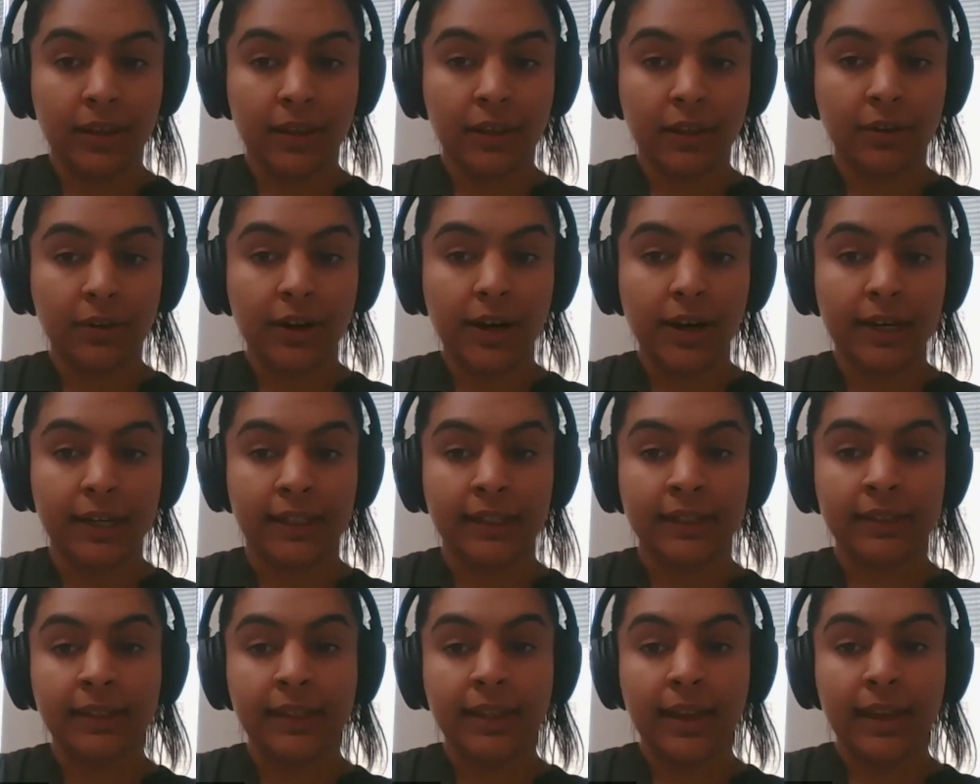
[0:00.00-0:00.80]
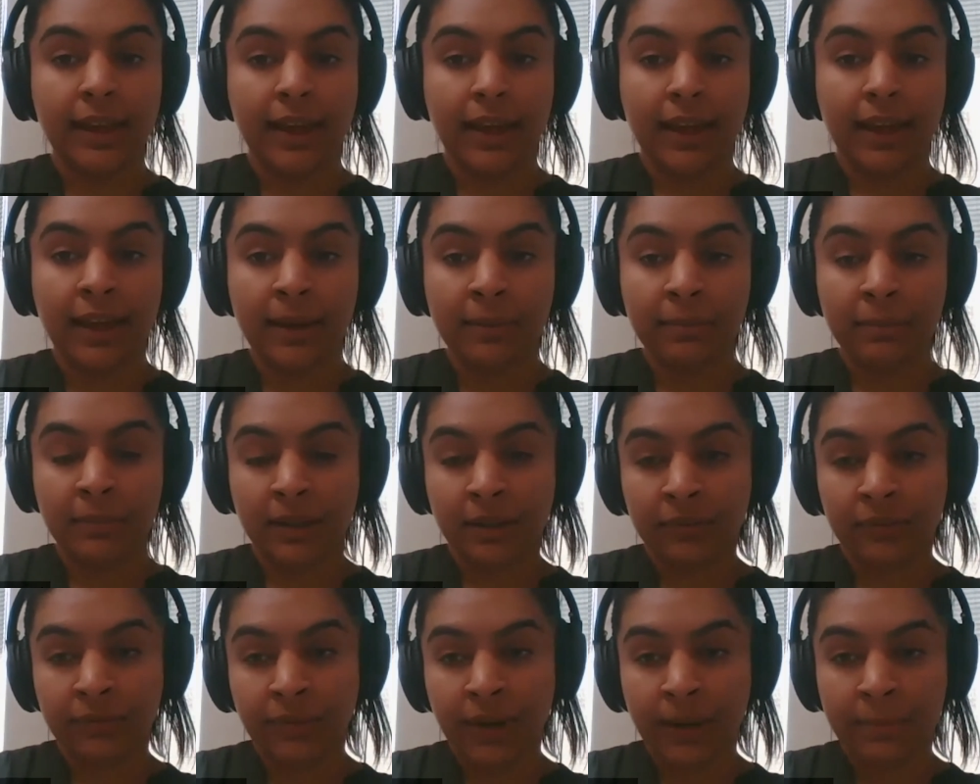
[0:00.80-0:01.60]
Great.
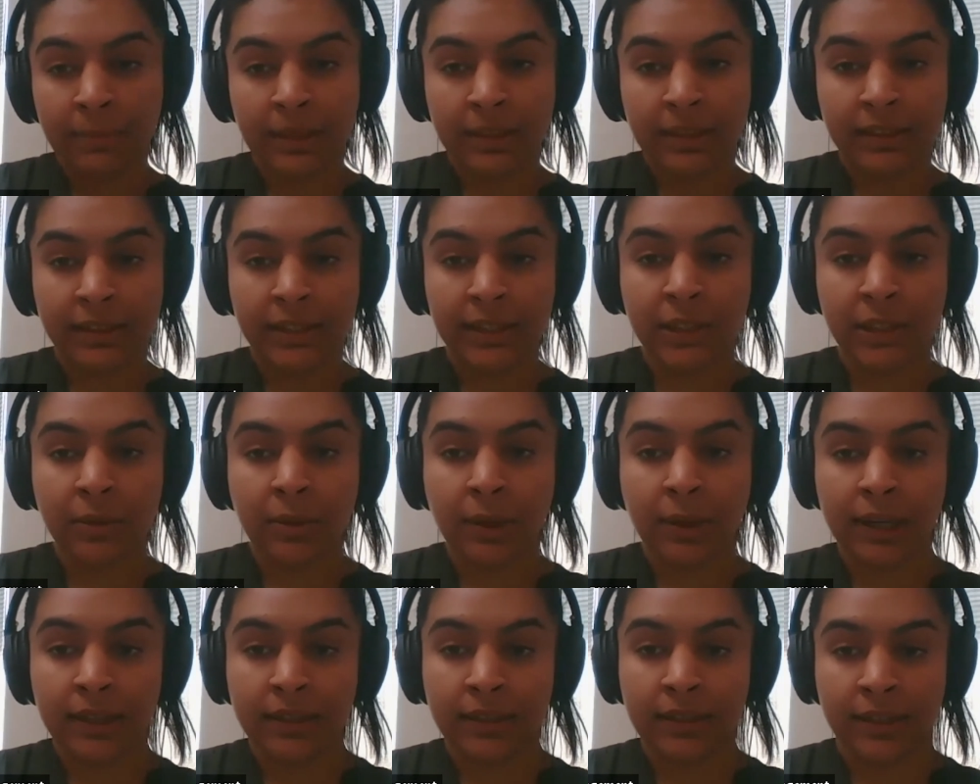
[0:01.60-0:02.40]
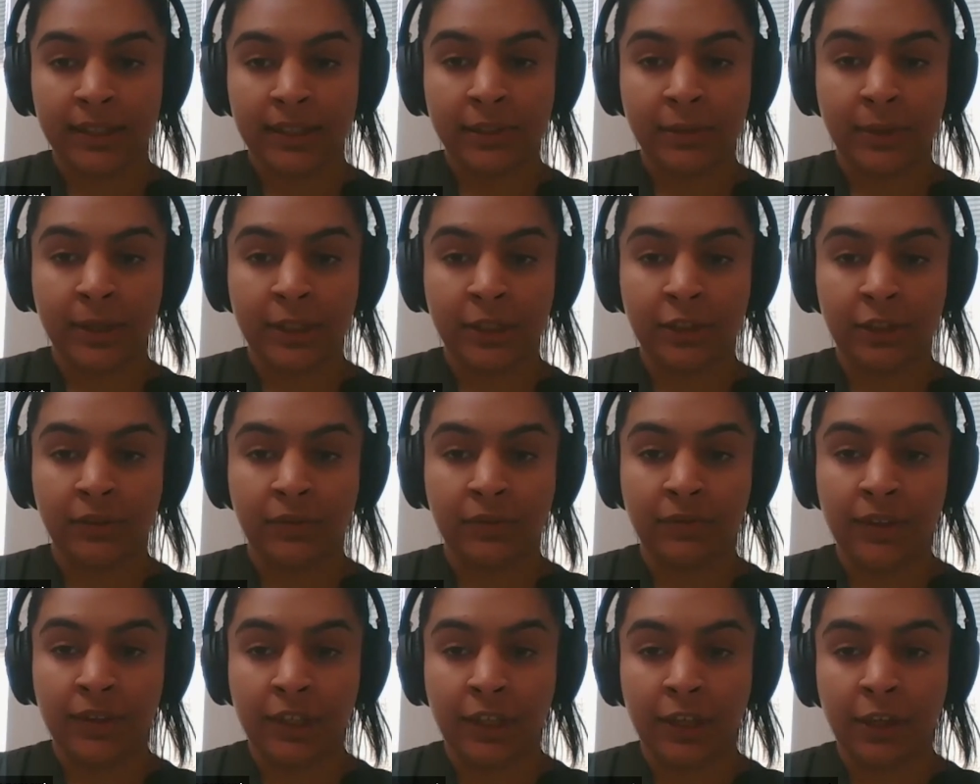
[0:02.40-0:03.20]
And Remy, this is quite a nice question
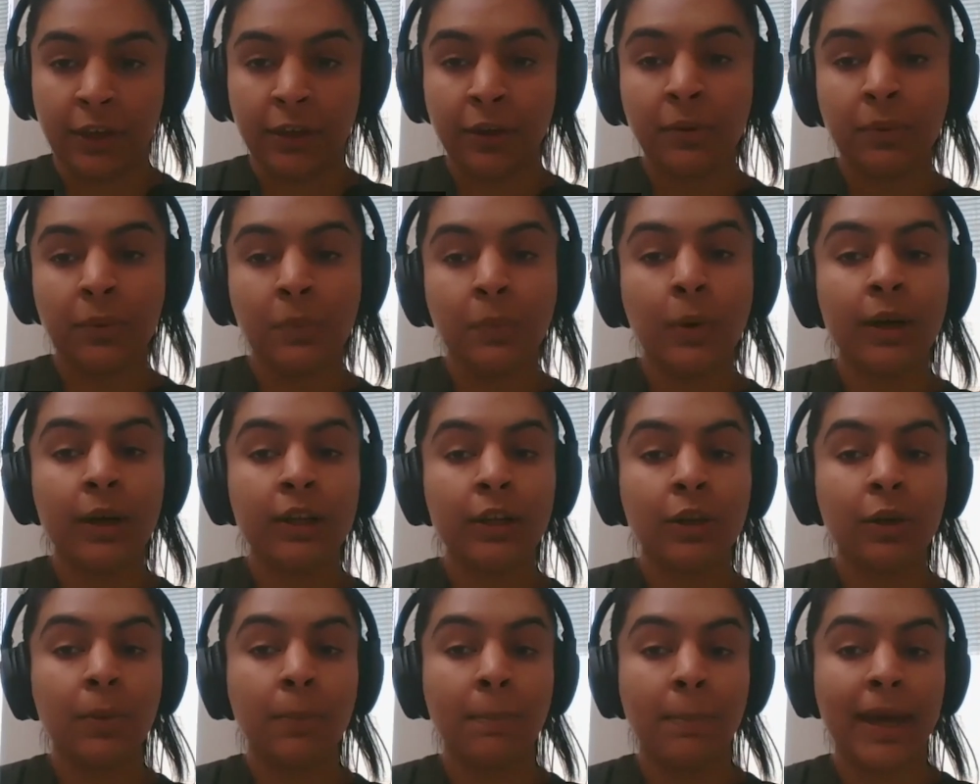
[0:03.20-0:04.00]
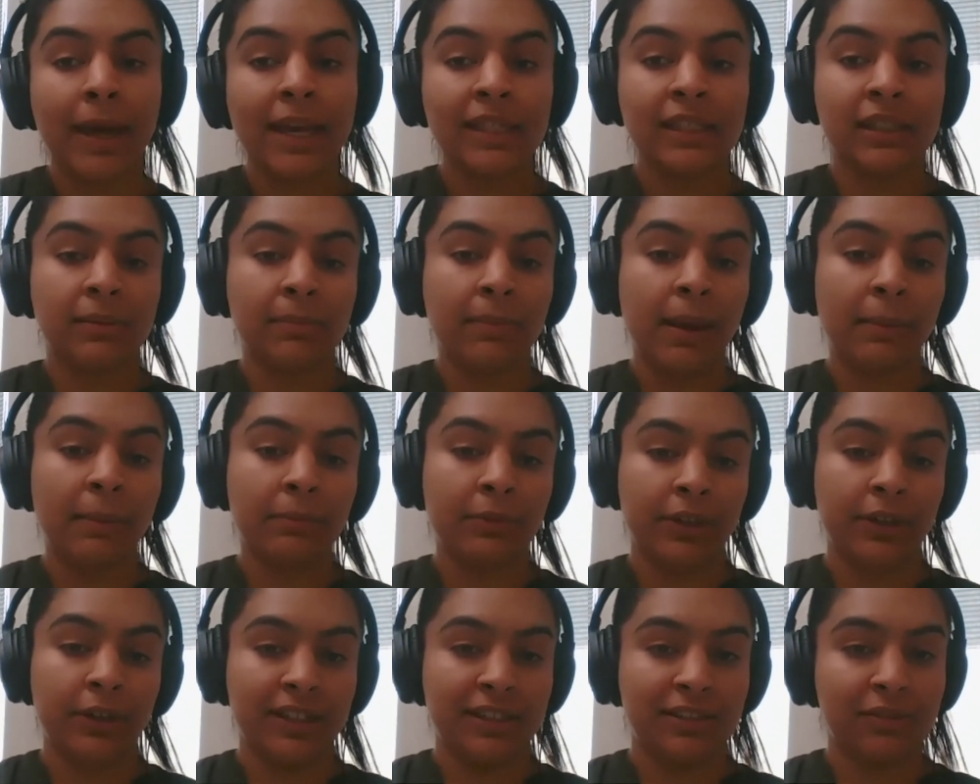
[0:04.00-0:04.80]
for you. What are your best
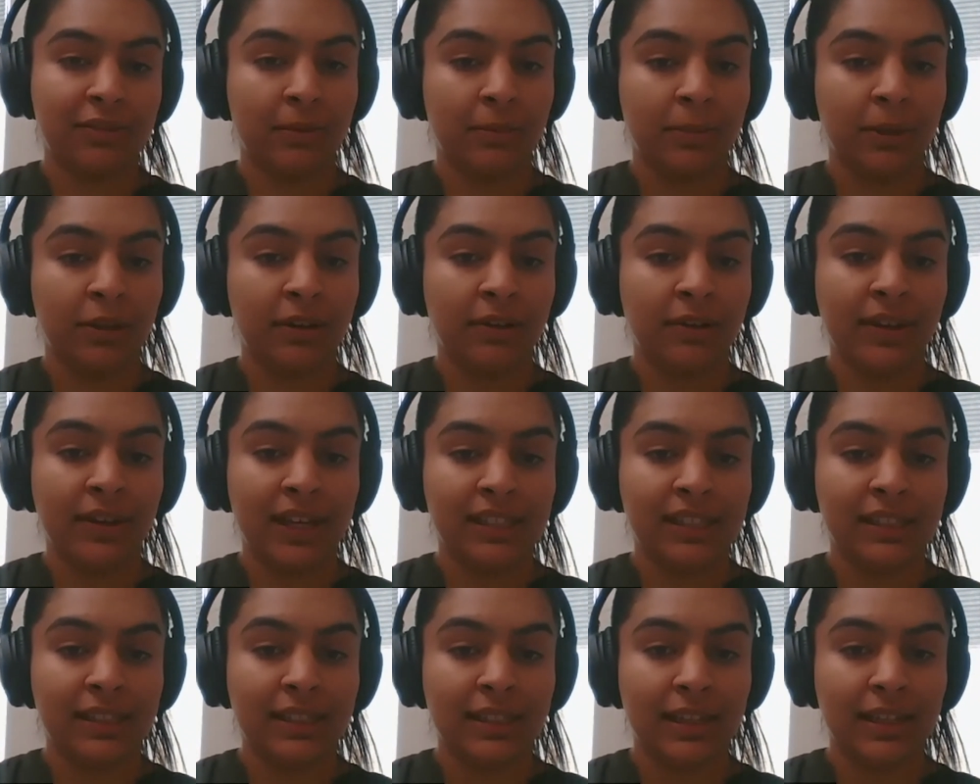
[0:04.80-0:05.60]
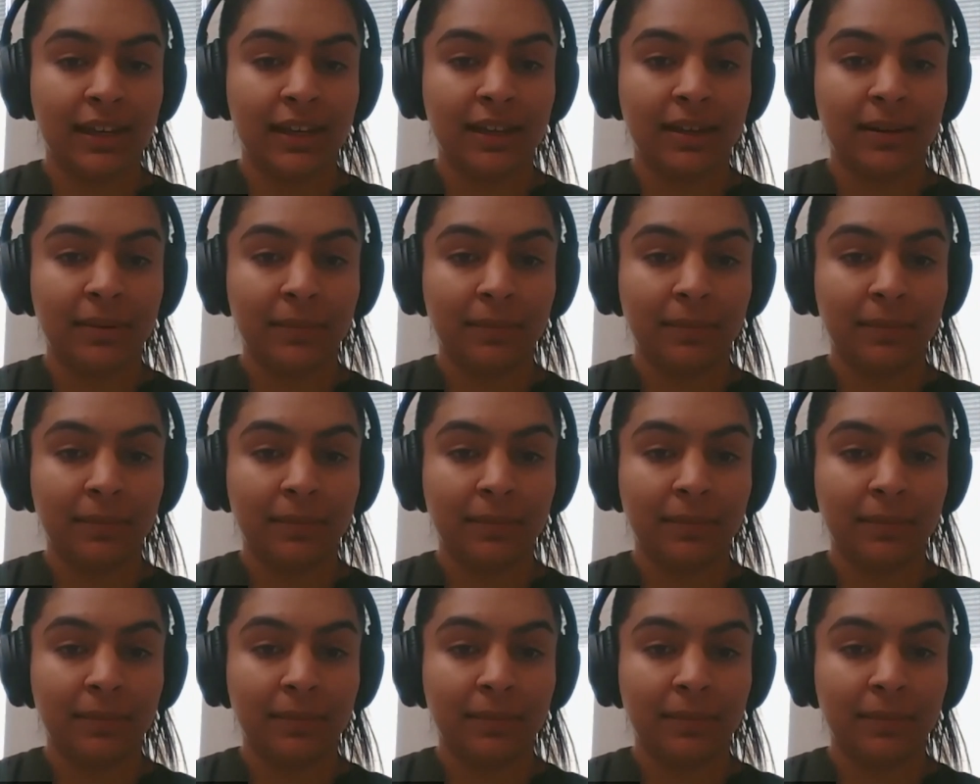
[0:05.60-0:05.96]
memories from university?